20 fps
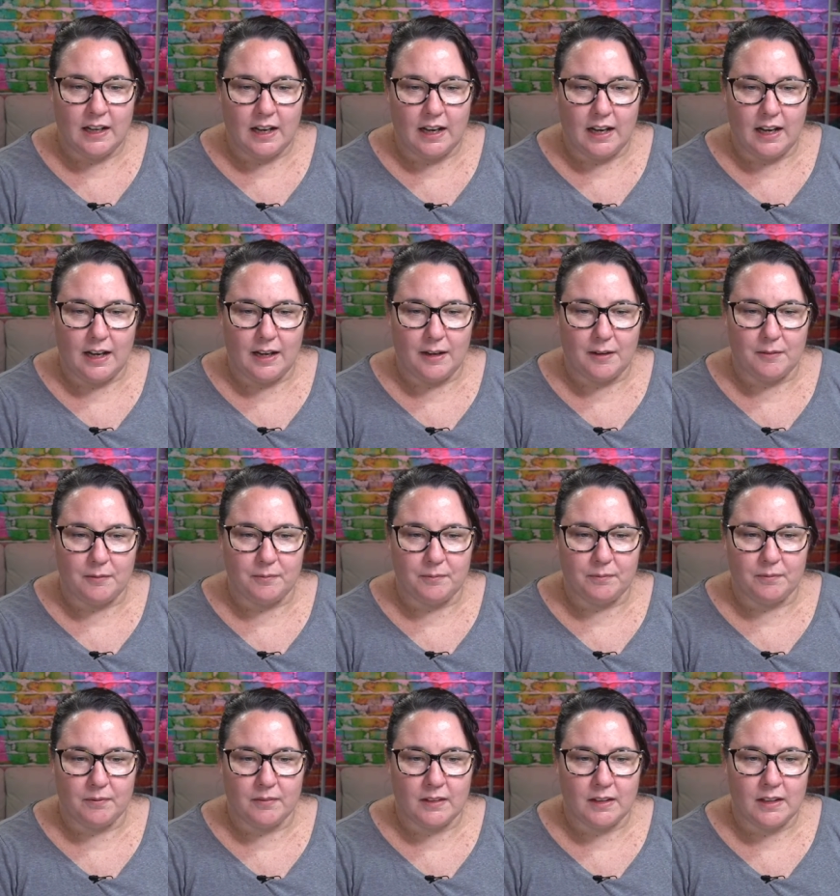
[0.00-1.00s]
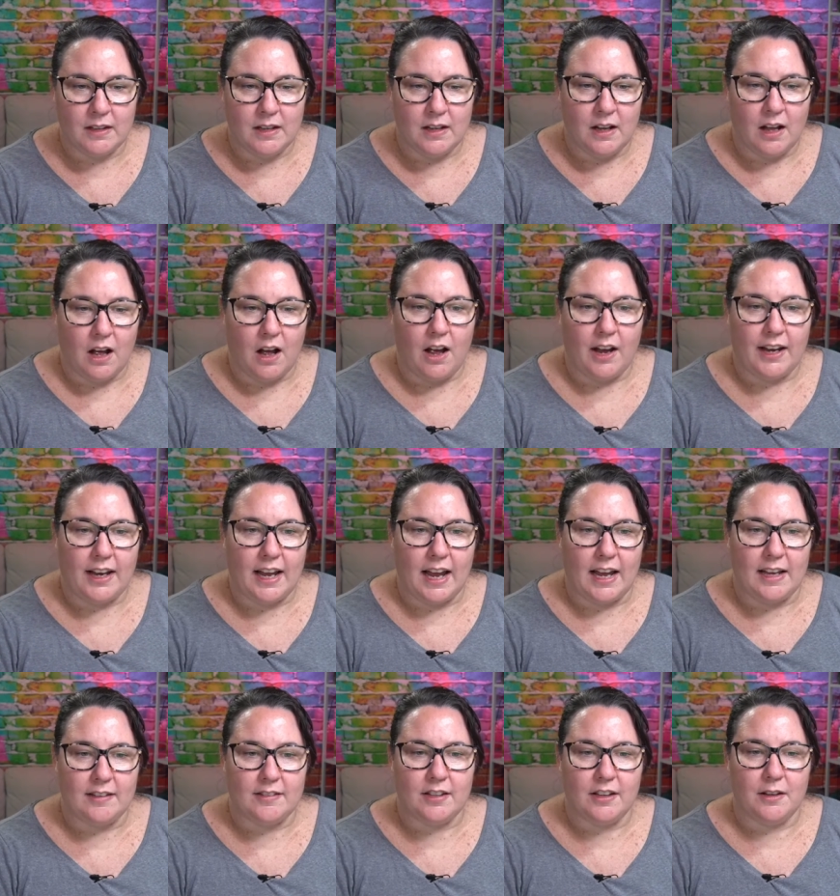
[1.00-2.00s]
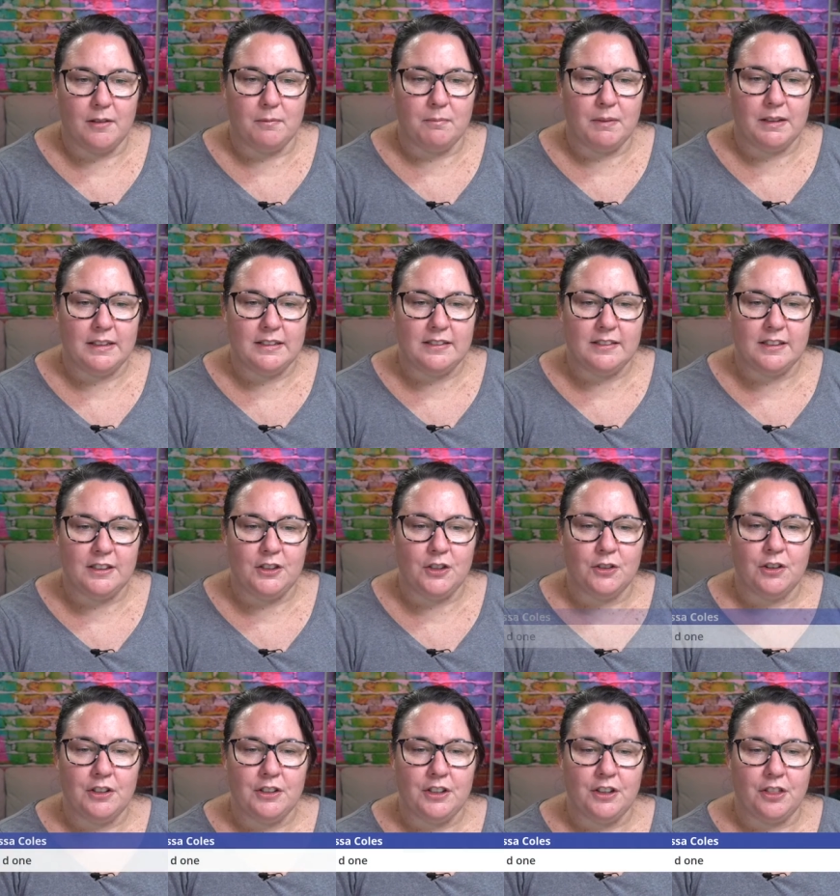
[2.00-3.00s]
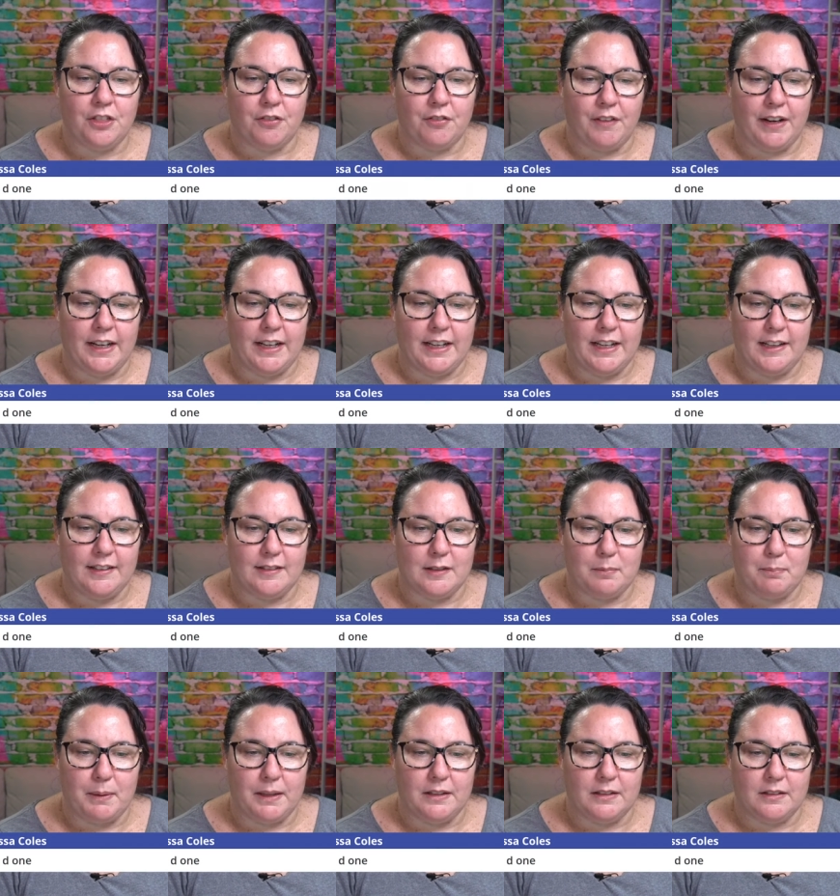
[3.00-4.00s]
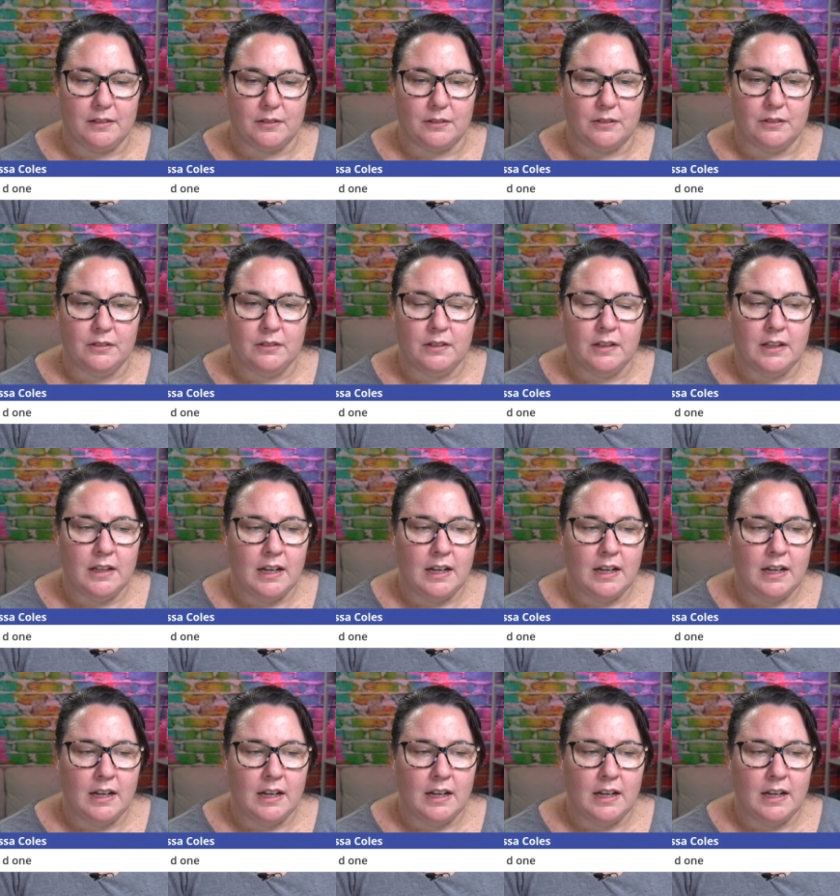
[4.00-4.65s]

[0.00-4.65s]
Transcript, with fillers: Um, okay, so Melissa, you're on your 3D spindle.